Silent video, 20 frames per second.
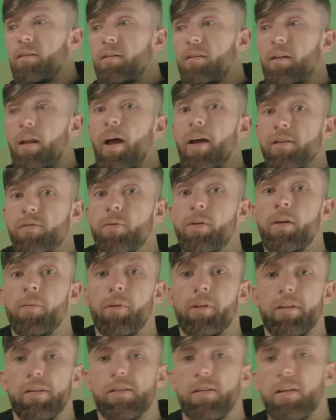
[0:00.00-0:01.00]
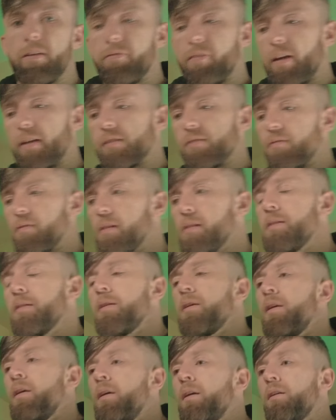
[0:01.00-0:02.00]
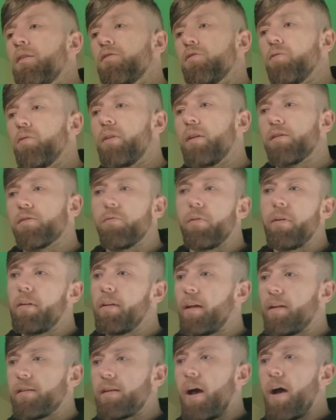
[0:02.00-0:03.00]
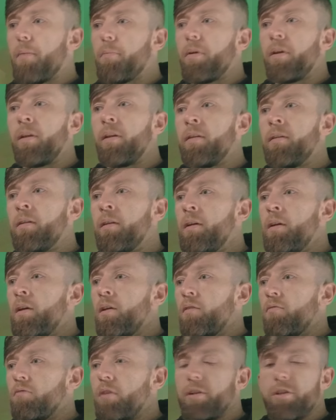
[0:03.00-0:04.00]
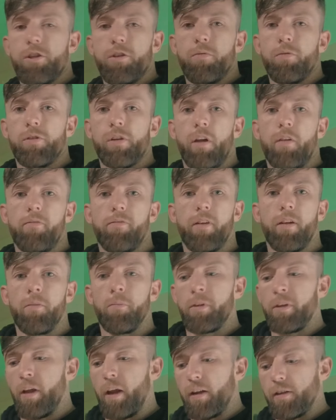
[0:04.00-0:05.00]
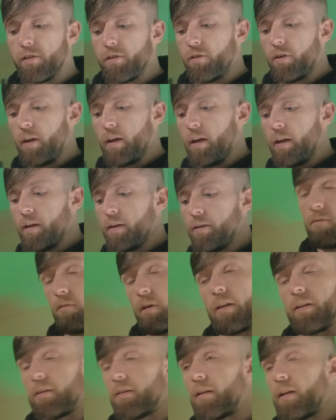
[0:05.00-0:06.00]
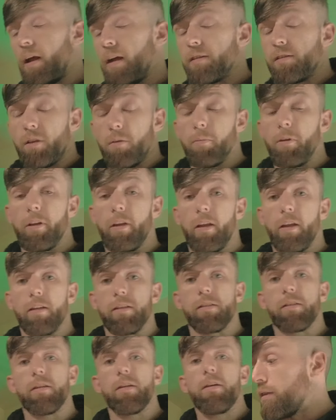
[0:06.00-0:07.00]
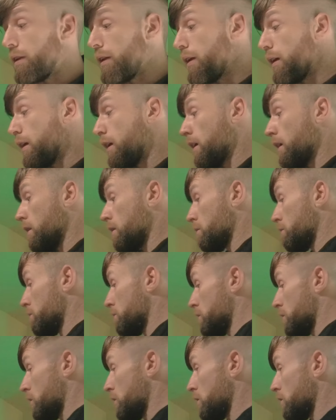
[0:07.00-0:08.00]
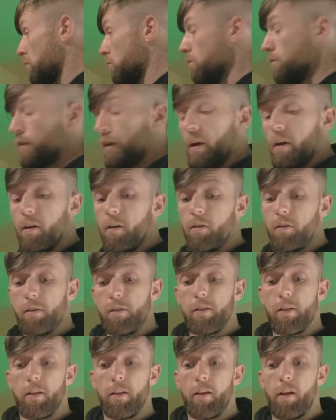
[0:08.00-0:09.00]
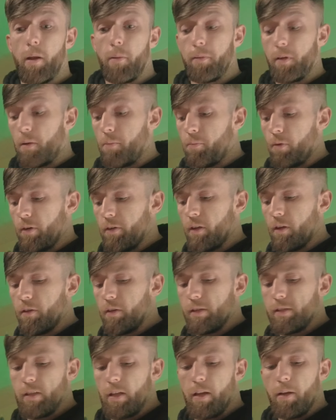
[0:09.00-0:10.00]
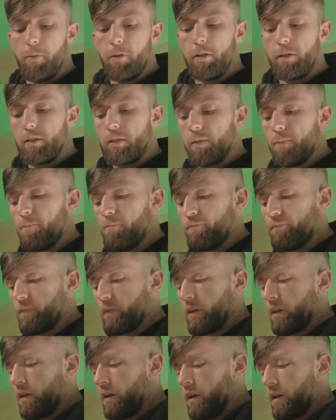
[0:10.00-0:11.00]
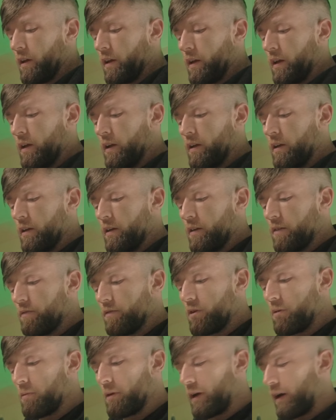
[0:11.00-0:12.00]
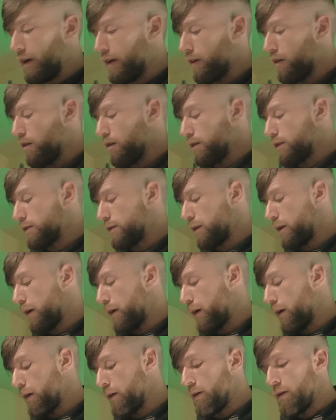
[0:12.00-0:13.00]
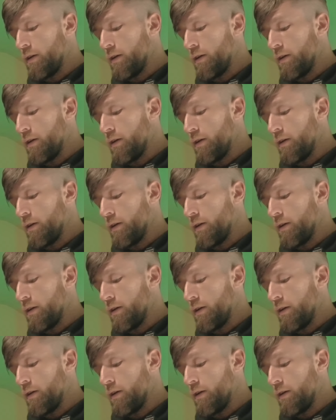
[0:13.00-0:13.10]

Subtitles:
last week about the Seek Festival. So this week that's happening. Richie was out filming yesterday, well, the last couple of days. Today I'm going to go over there, I'm going to sit at the laptop, print out these labels, and then a couple of client calls today.